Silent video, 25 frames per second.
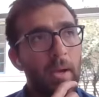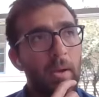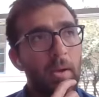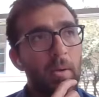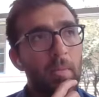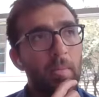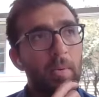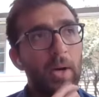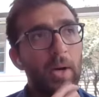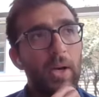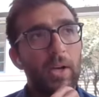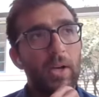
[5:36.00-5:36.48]

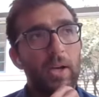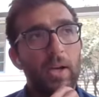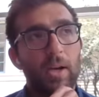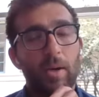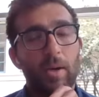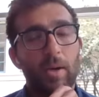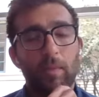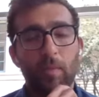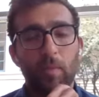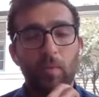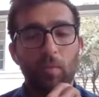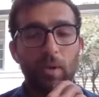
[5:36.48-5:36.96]
But
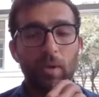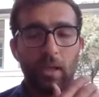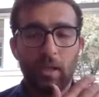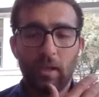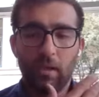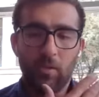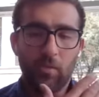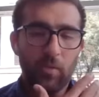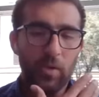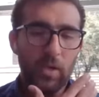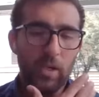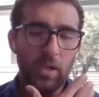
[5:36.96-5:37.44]

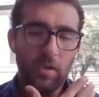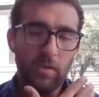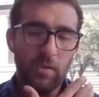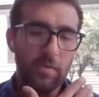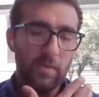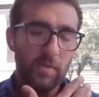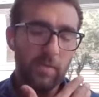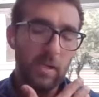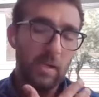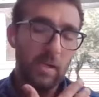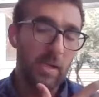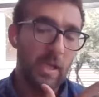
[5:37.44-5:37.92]
we are
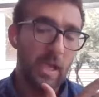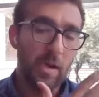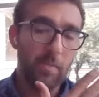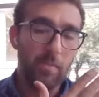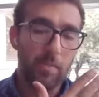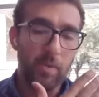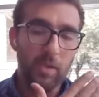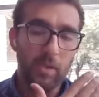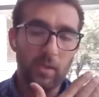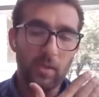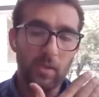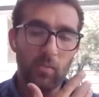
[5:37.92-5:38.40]
very
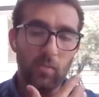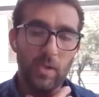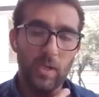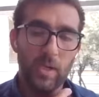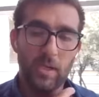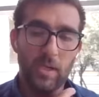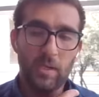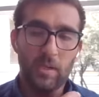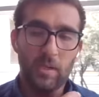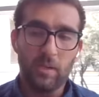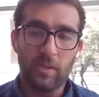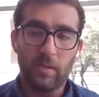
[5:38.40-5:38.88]
happy
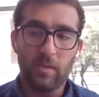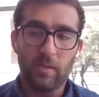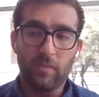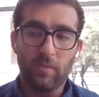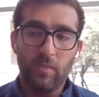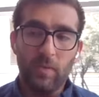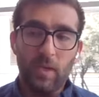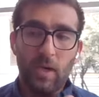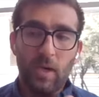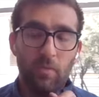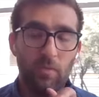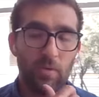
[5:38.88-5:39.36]
with
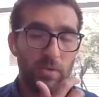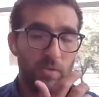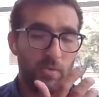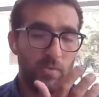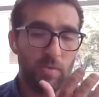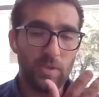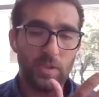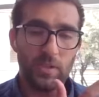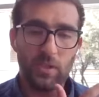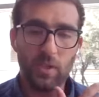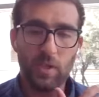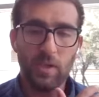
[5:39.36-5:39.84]
our
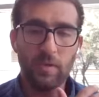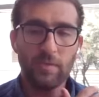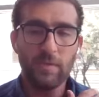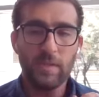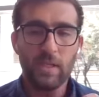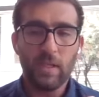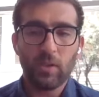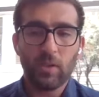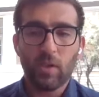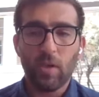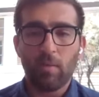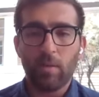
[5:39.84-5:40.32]
reserves
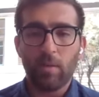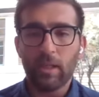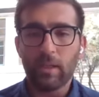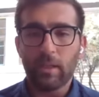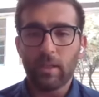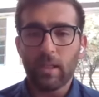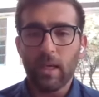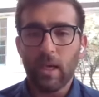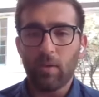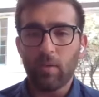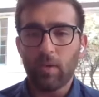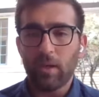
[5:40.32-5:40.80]
and
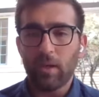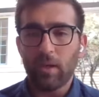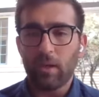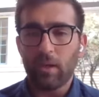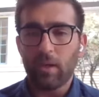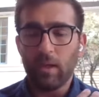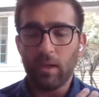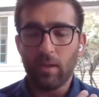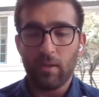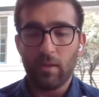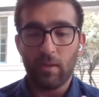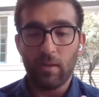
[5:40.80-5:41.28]
doubling down
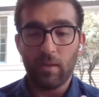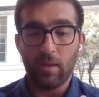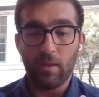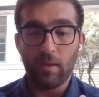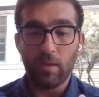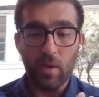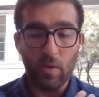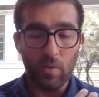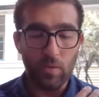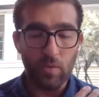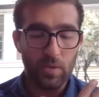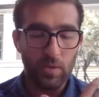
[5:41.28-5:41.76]
in
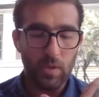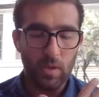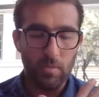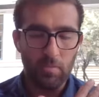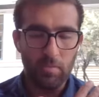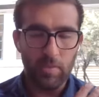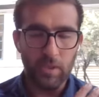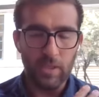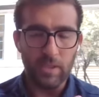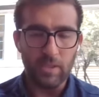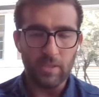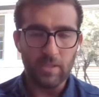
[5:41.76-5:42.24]
those
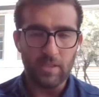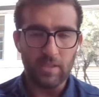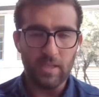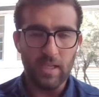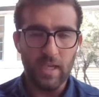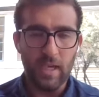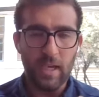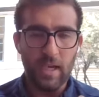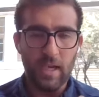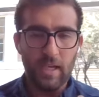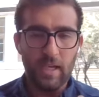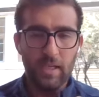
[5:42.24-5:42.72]
companies
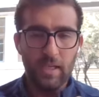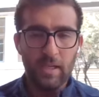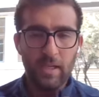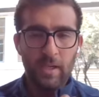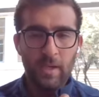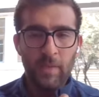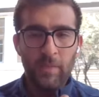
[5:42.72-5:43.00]
that